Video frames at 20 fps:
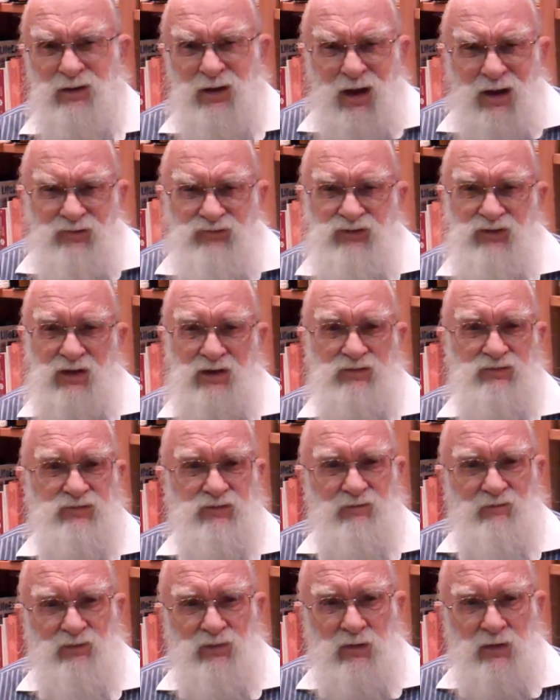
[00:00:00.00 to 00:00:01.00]

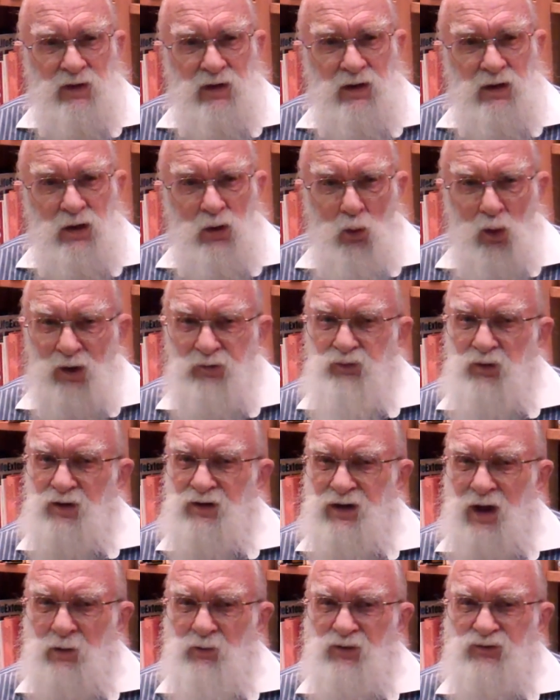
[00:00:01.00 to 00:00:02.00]
Nonsense. What
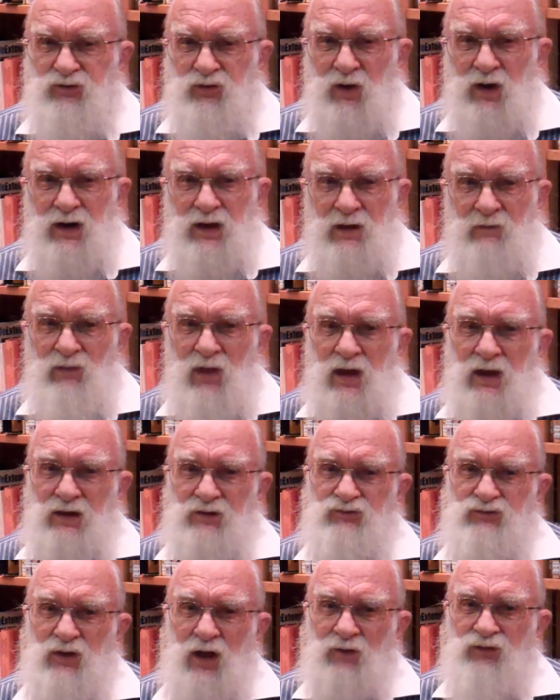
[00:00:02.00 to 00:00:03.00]
we're demonstrating
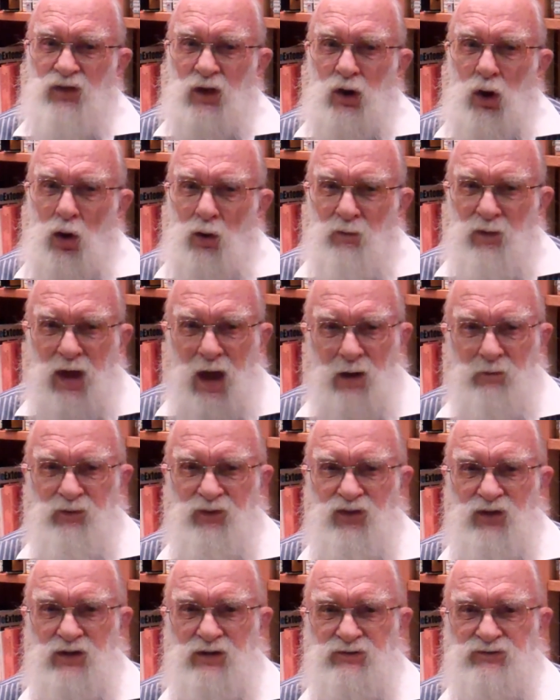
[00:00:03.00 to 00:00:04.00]
is not that
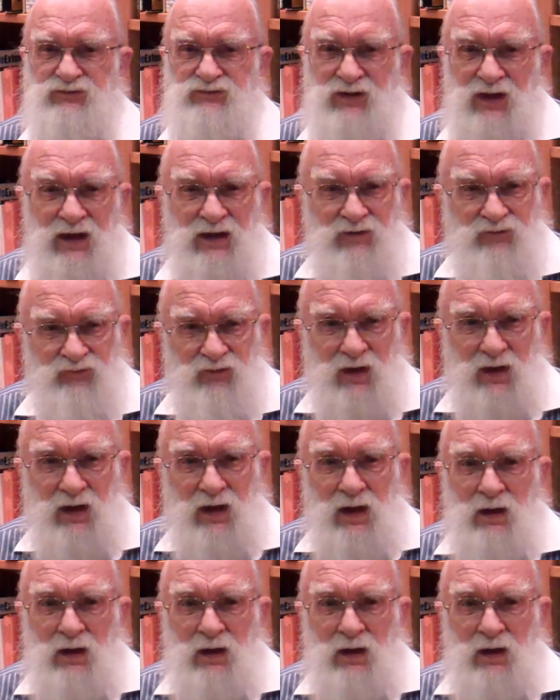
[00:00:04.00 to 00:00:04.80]
homeopathy is safe,